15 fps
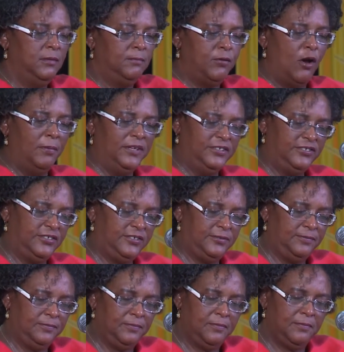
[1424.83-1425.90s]
promise
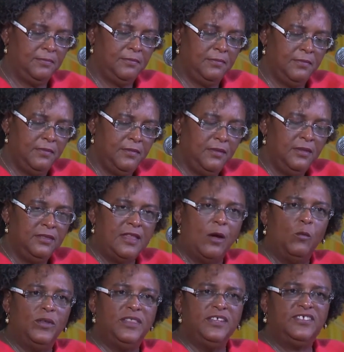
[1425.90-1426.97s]

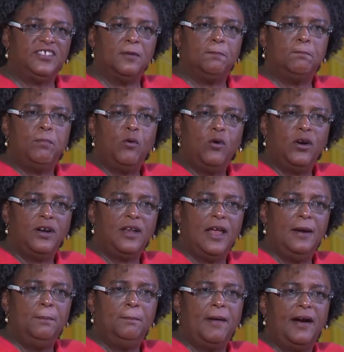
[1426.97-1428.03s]
that with the support
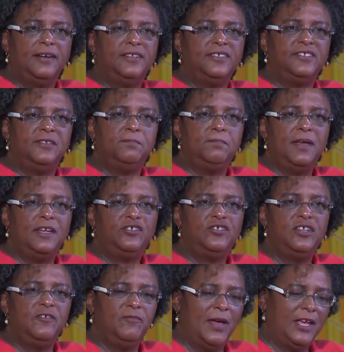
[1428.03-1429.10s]
and
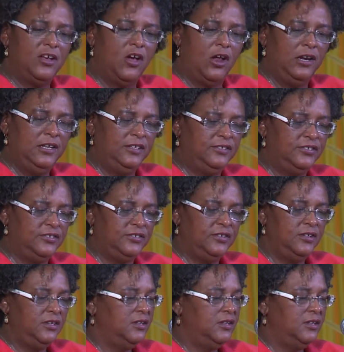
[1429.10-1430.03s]
participation of my colleagues,